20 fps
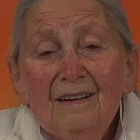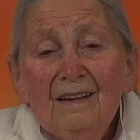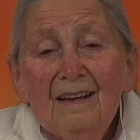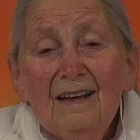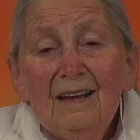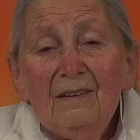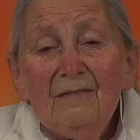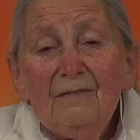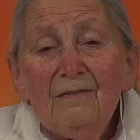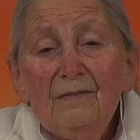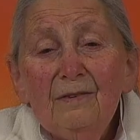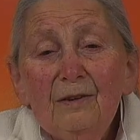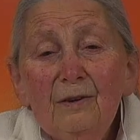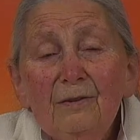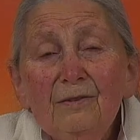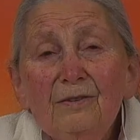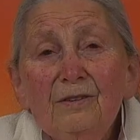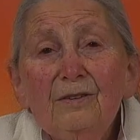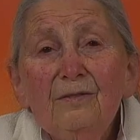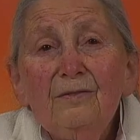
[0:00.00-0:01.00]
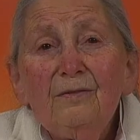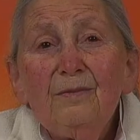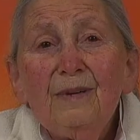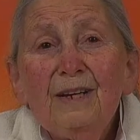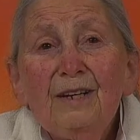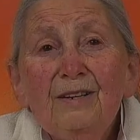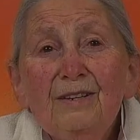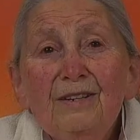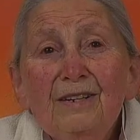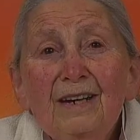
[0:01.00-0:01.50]
have lots of
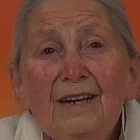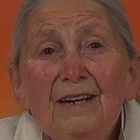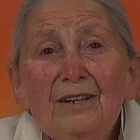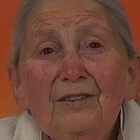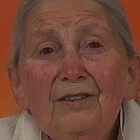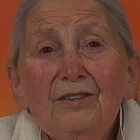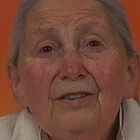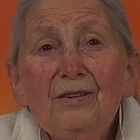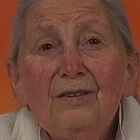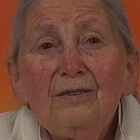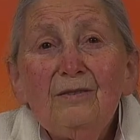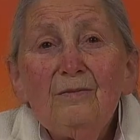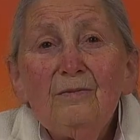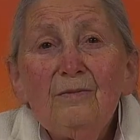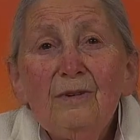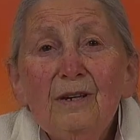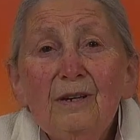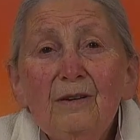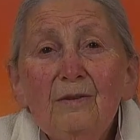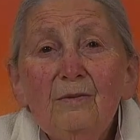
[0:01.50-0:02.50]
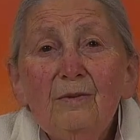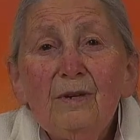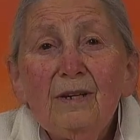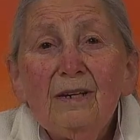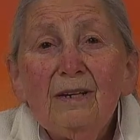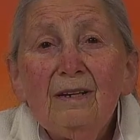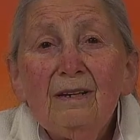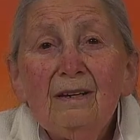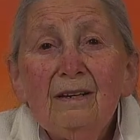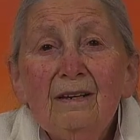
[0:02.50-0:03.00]
meditation where
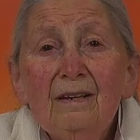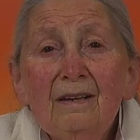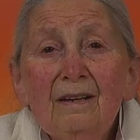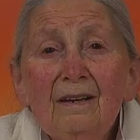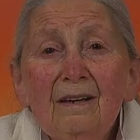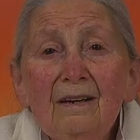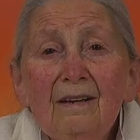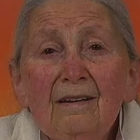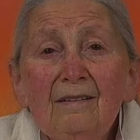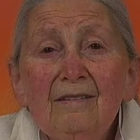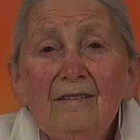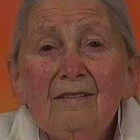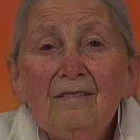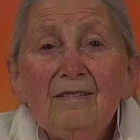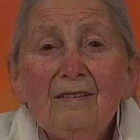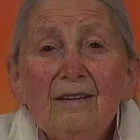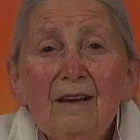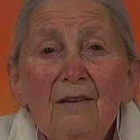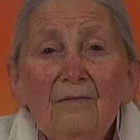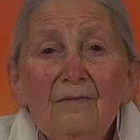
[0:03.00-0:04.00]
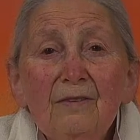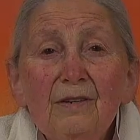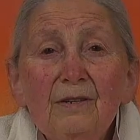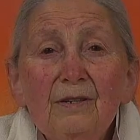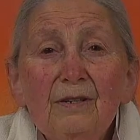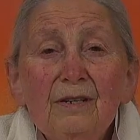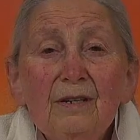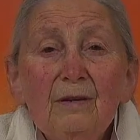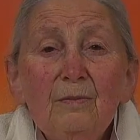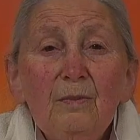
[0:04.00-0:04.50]
we discover
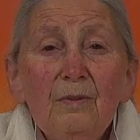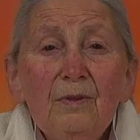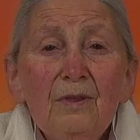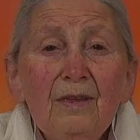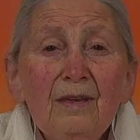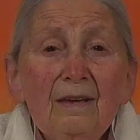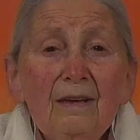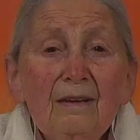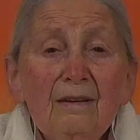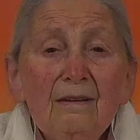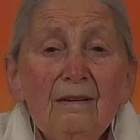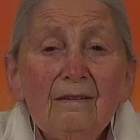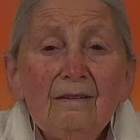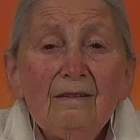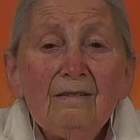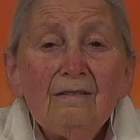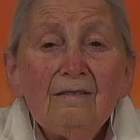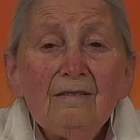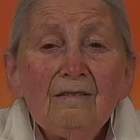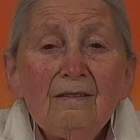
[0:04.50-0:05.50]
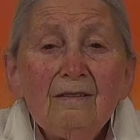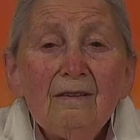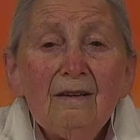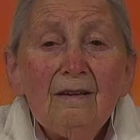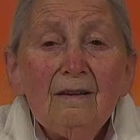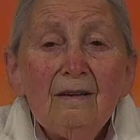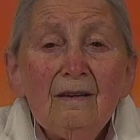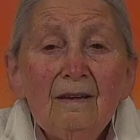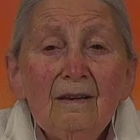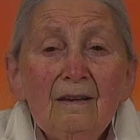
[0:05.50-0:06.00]
deep things
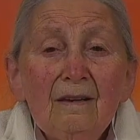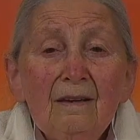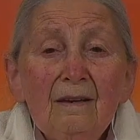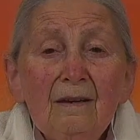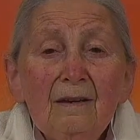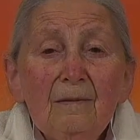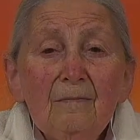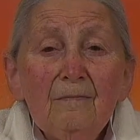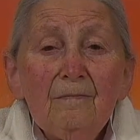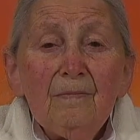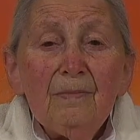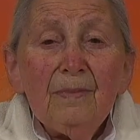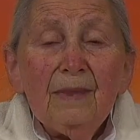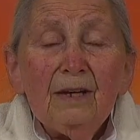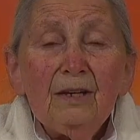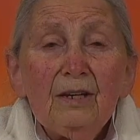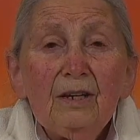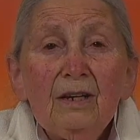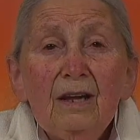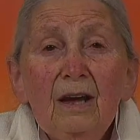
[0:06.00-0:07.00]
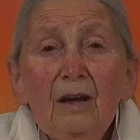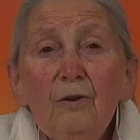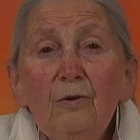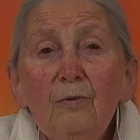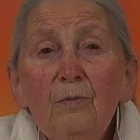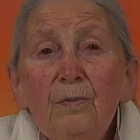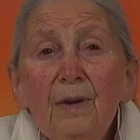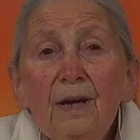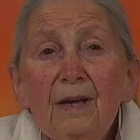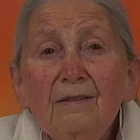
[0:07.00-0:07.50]
that can
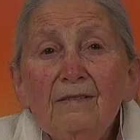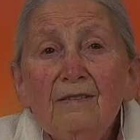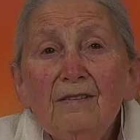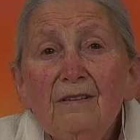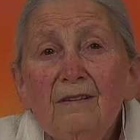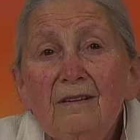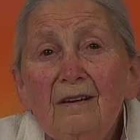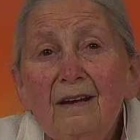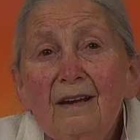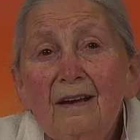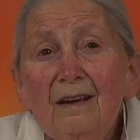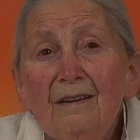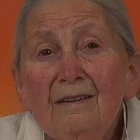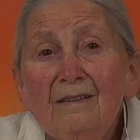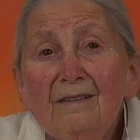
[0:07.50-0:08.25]
help us in our